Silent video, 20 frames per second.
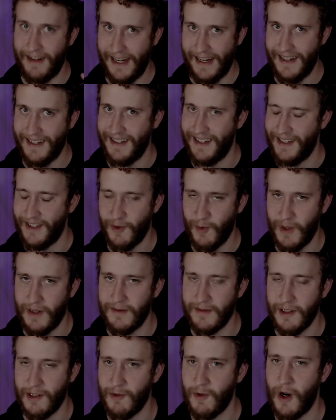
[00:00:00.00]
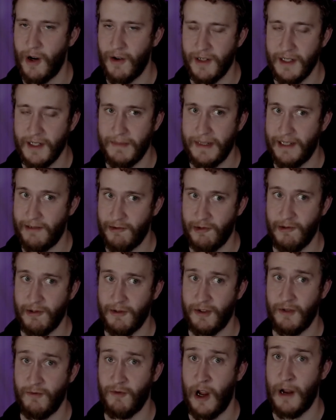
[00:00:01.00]
had a twelve oh Odin my,
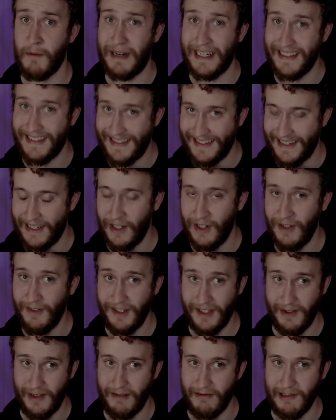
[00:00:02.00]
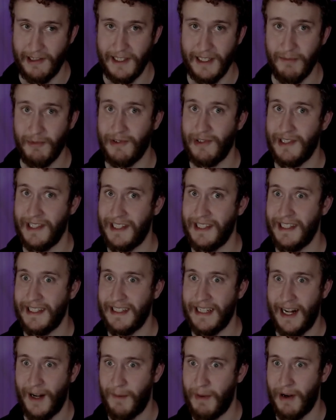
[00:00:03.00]
run myself, so I really
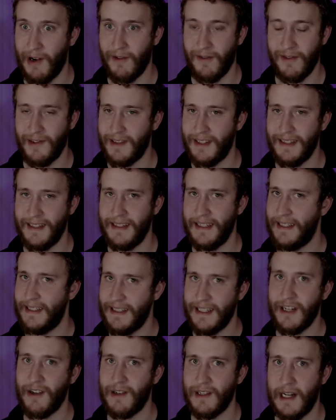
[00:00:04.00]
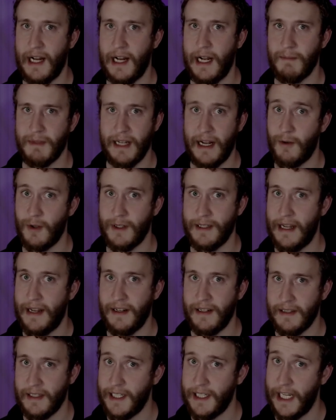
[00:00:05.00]
appreciate how powerful this is. There are times I was
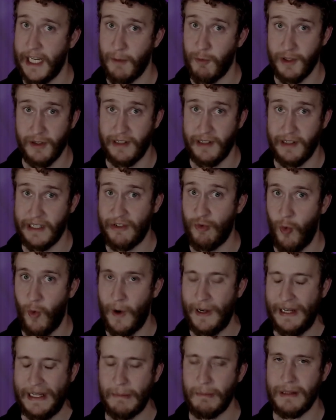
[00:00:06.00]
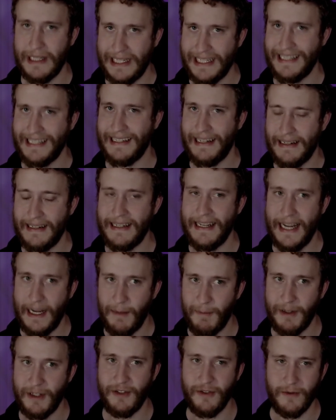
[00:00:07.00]
ending the game with like twenty plus
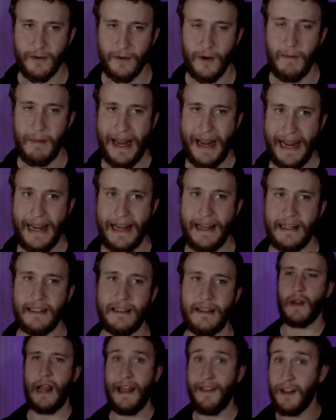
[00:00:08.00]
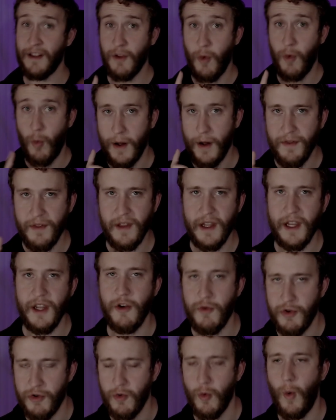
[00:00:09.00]
damage from hand. I think the one thing
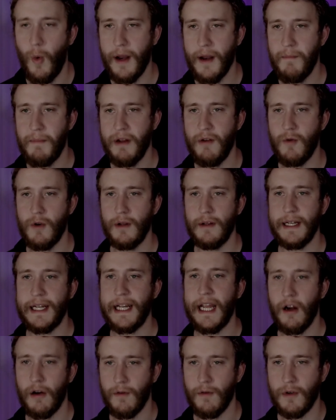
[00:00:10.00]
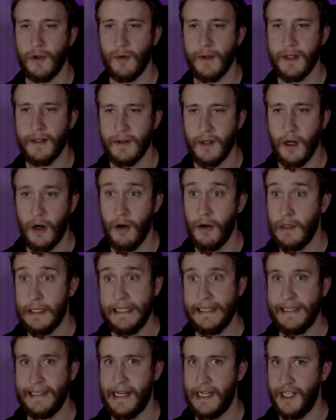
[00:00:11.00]
you do want to be really careful with with Odin
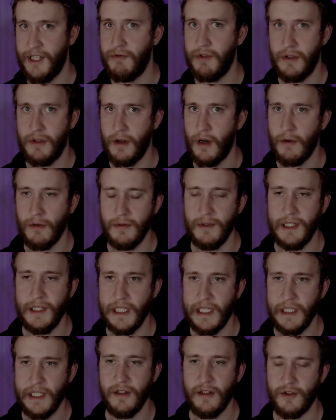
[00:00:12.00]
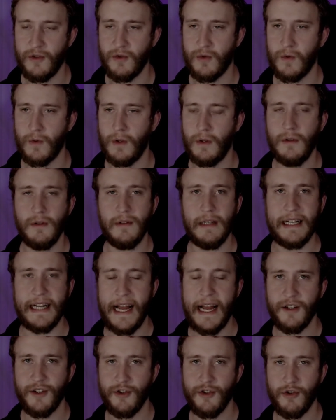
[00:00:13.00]
is that you don't need to troll. Like
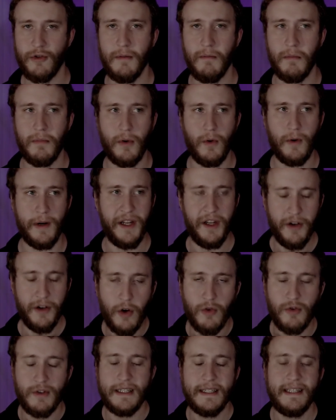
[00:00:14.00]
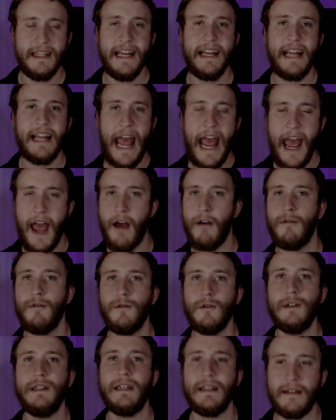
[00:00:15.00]
at a certain point, you don't just take
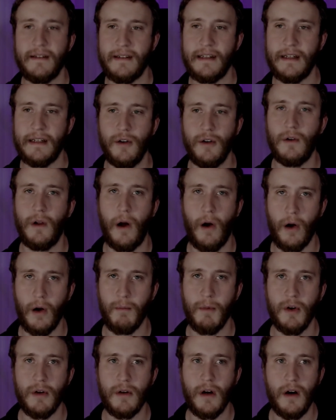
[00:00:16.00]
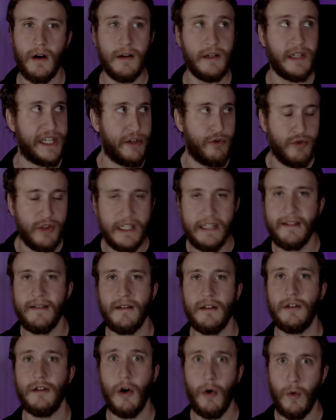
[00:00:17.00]
every single armor card, you just
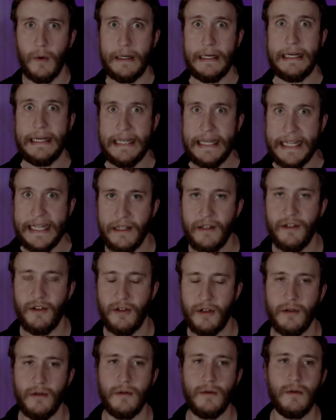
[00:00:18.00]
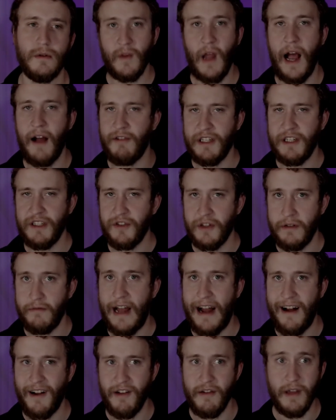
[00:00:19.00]
don't need to. Obviously
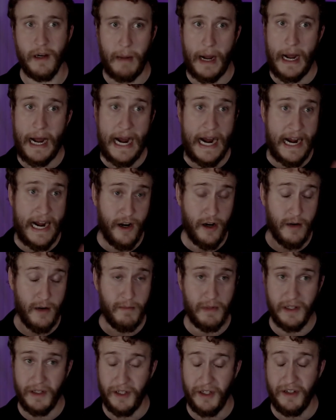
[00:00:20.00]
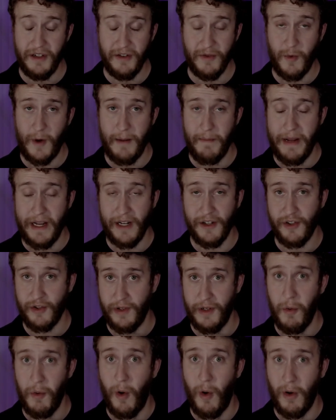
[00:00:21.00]
value them higher, but you just want to make sure
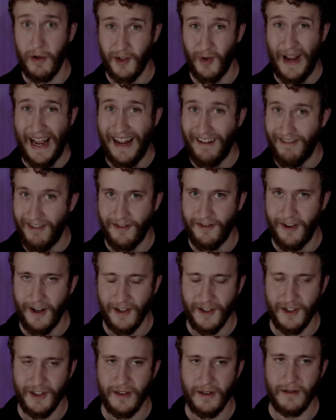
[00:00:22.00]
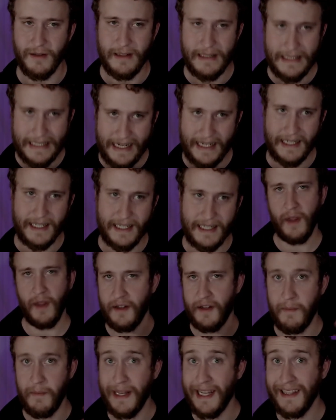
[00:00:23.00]
you also have a functional deck. Because
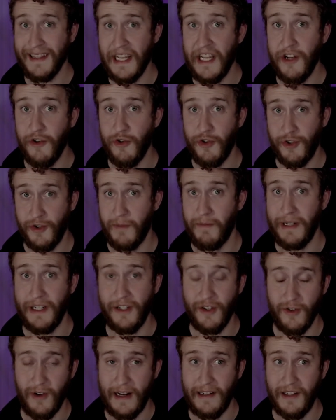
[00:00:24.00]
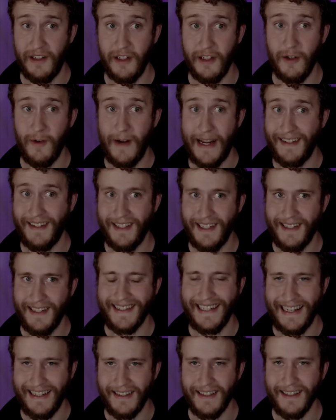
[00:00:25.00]
the big thing you should be trying to do is just
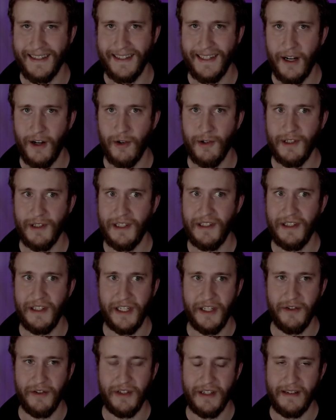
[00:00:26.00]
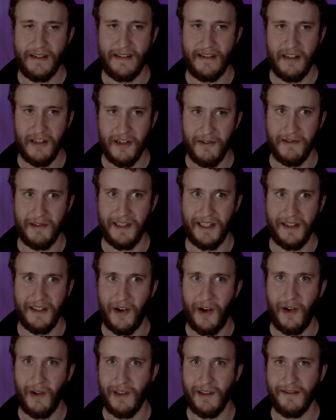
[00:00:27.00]
get to the Odin. You just don't need
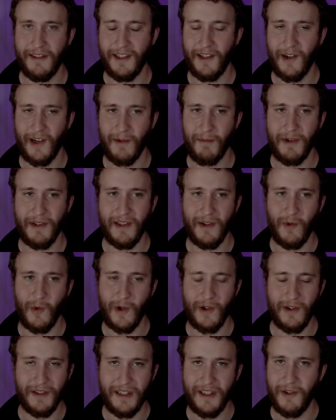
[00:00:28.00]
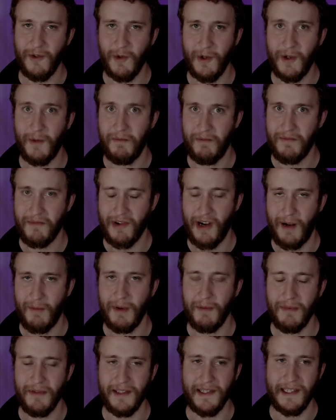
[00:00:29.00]
all of the armor in the world. You will
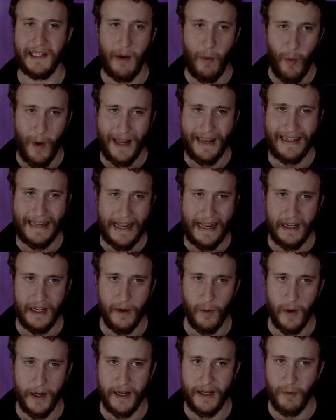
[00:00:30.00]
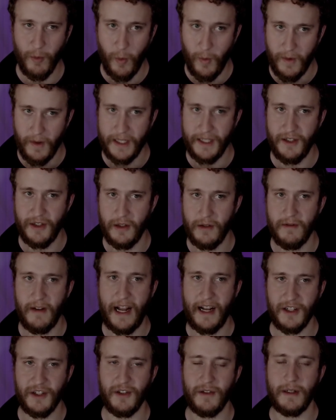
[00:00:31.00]
probably win anyway once you've
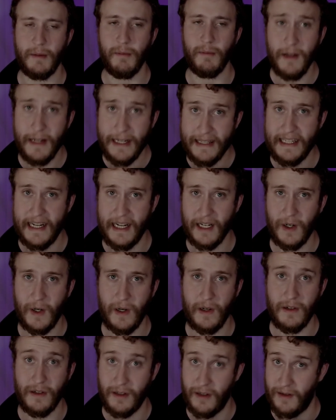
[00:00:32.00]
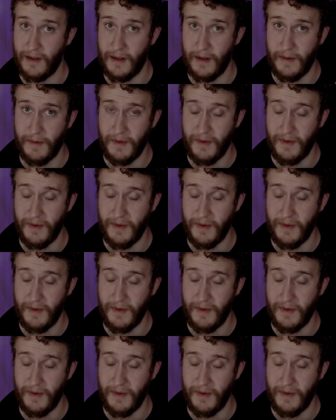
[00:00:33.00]
actually played that card. So the